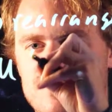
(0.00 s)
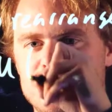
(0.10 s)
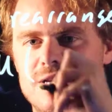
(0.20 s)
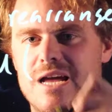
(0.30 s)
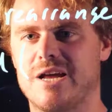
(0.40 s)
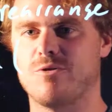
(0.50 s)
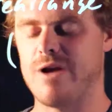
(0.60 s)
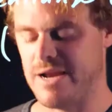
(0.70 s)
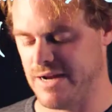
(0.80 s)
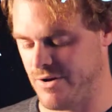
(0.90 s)
I'm going to write it
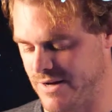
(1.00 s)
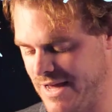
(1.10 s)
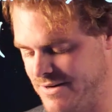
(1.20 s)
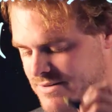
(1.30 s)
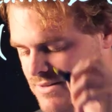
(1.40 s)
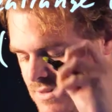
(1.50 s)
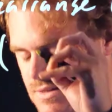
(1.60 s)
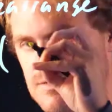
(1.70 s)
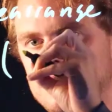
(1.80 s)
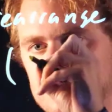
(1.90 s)
out again.
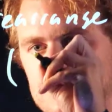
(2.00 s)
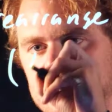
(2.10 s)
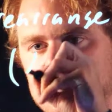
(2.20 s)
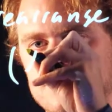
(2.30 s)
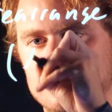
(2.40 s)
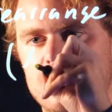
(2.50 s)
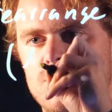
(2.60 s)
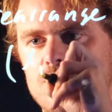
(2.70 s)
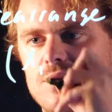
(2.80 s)
So